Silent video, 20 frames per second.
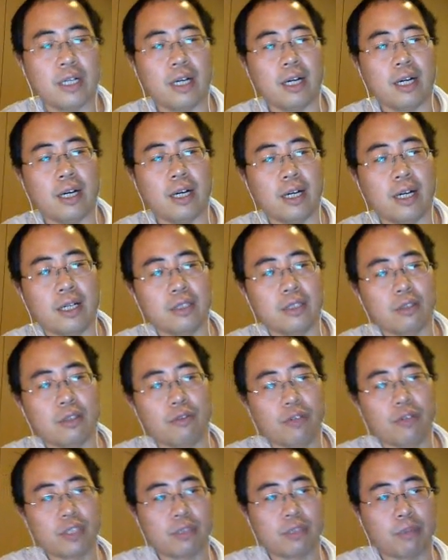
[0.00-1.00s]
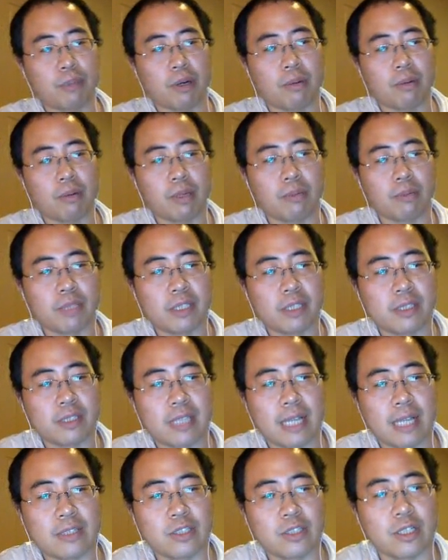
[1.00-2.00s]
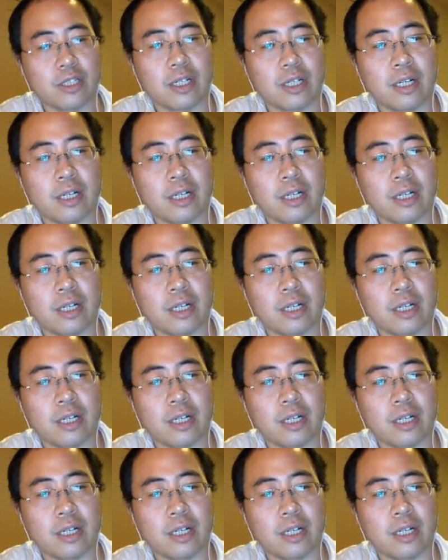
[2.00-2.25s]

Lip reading: the first problem is that